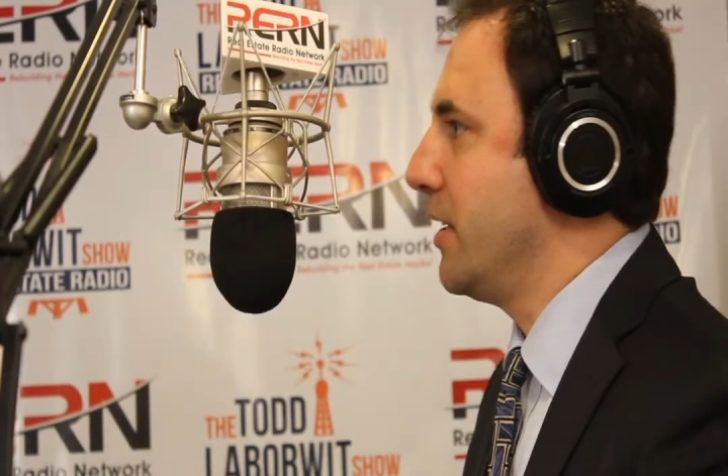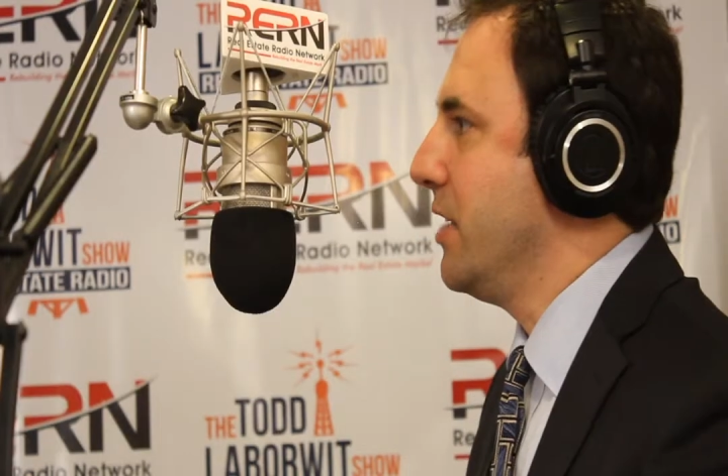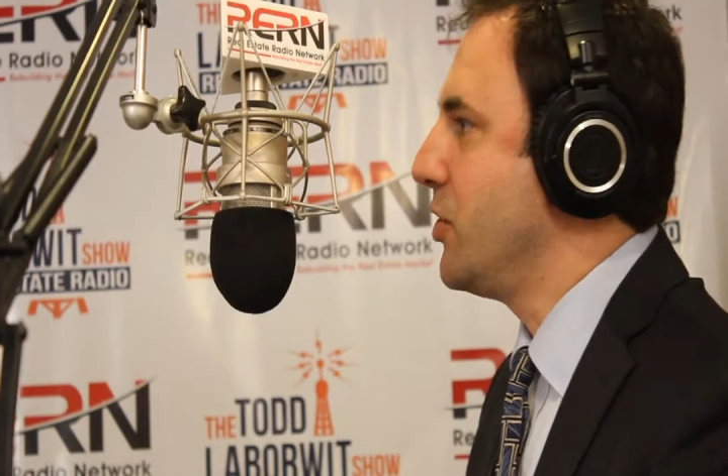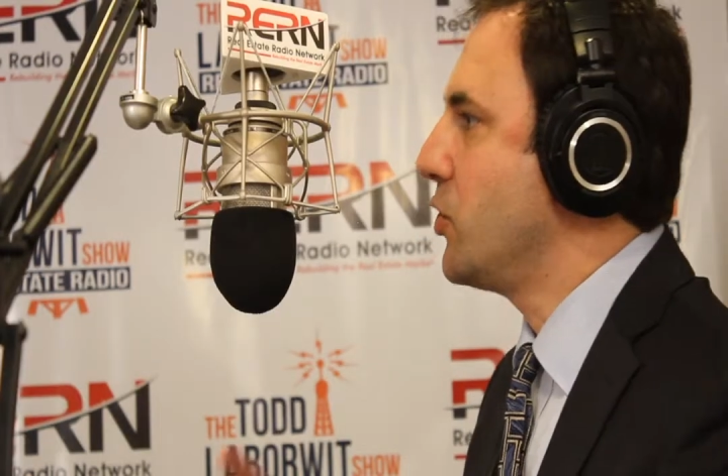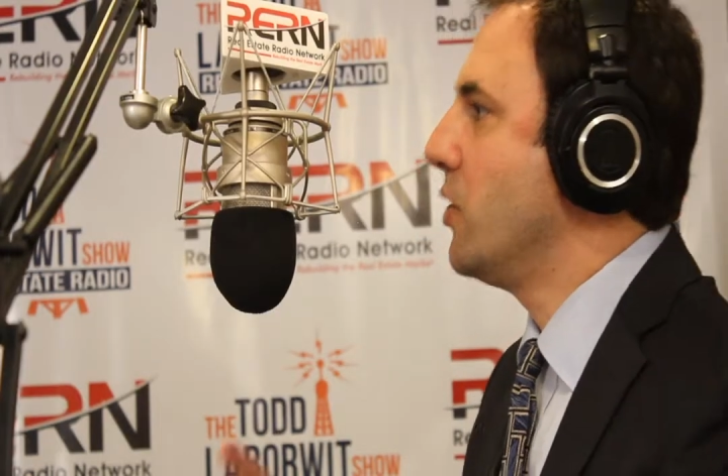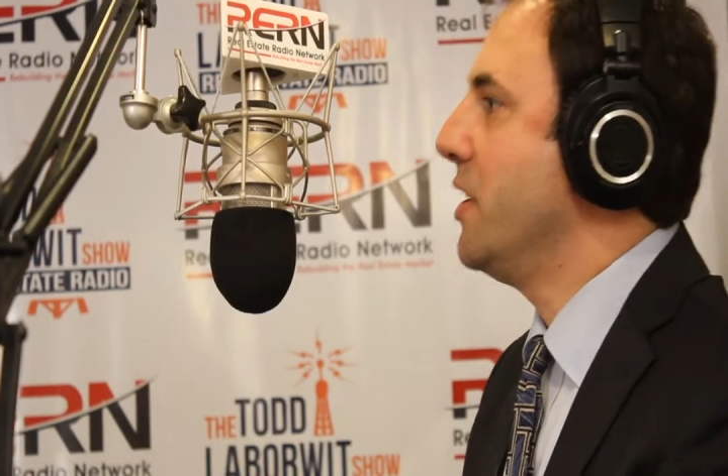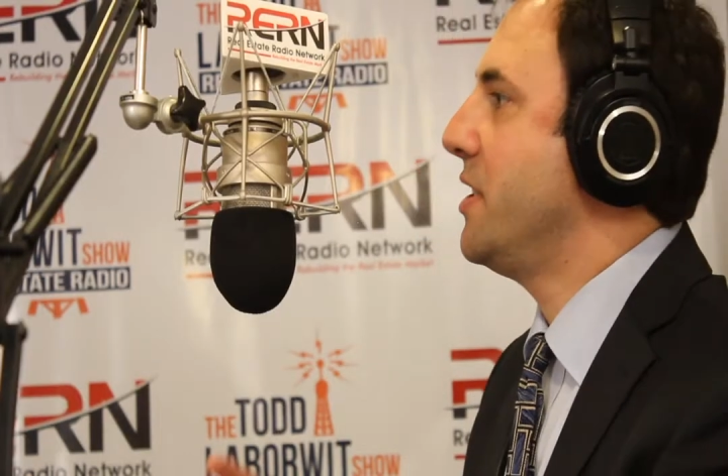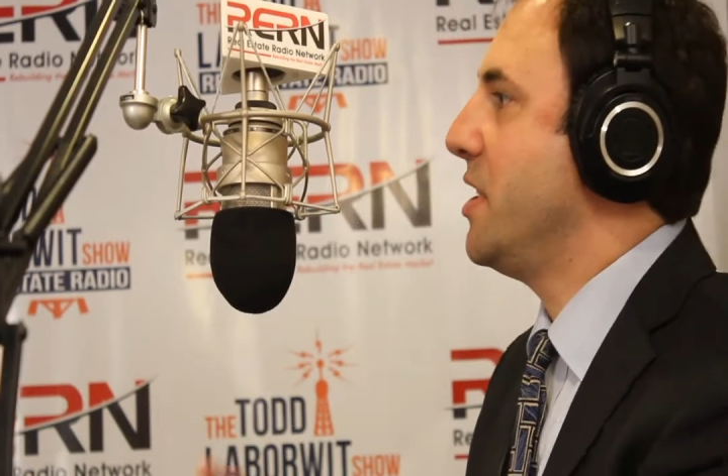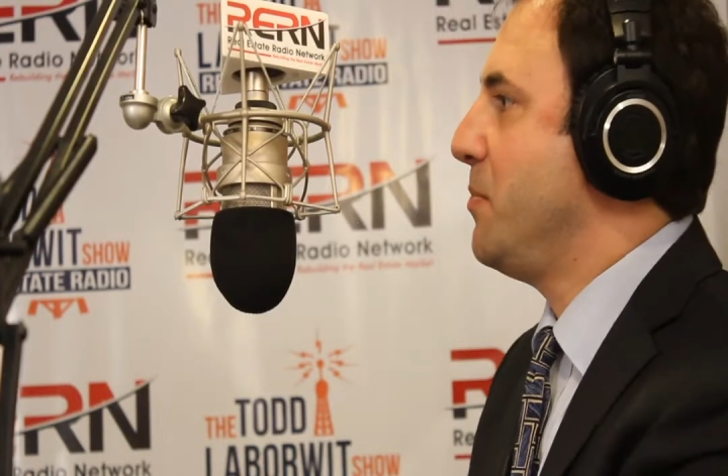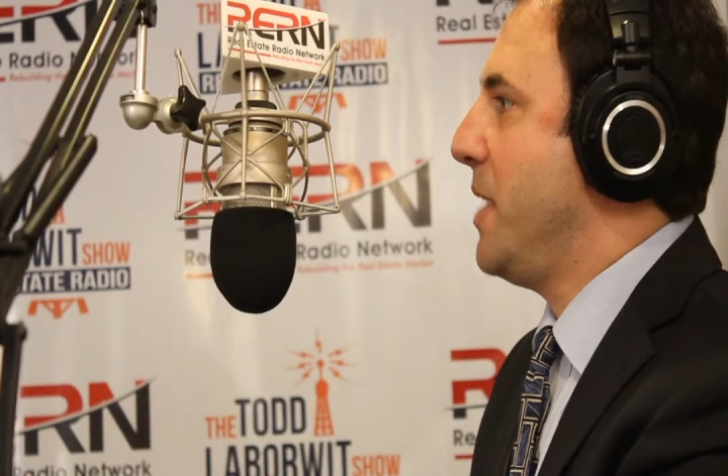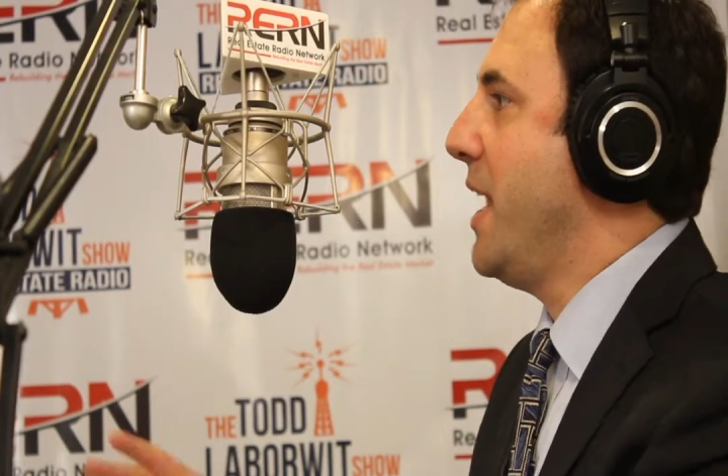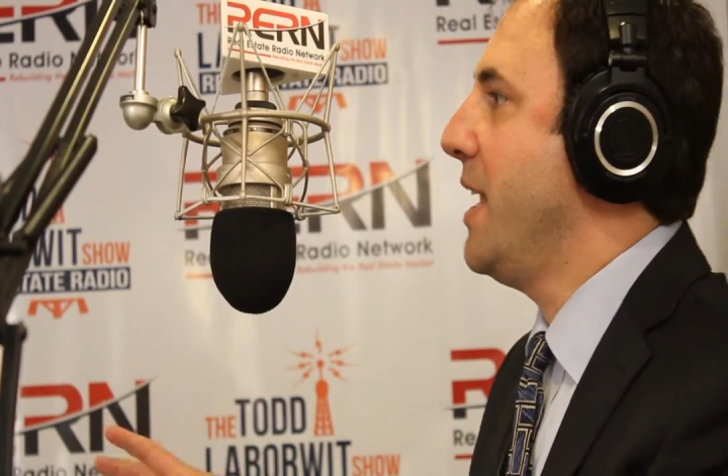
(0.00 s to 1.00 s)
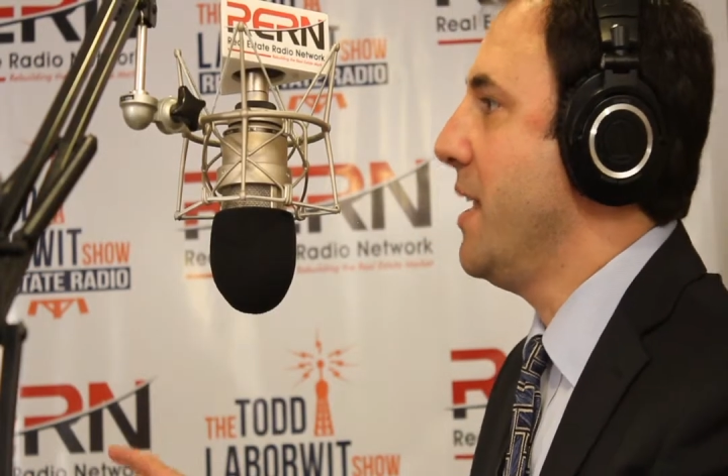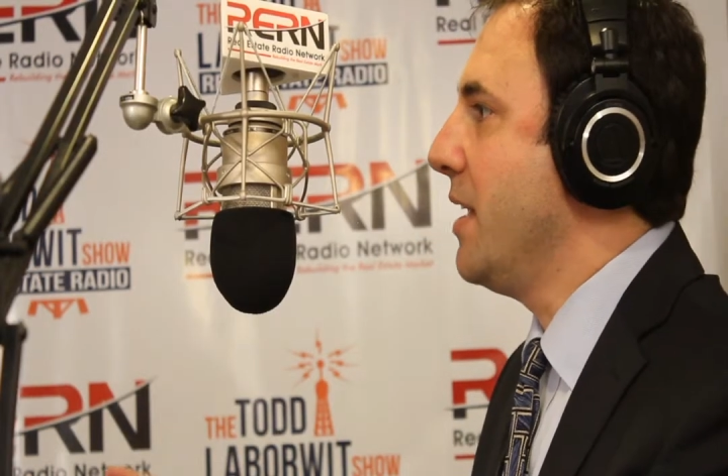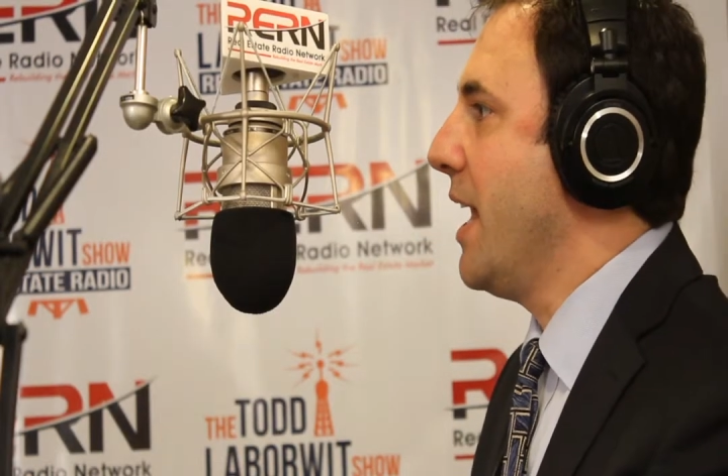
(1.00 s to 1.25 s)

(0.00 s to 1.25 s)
Insurance is paid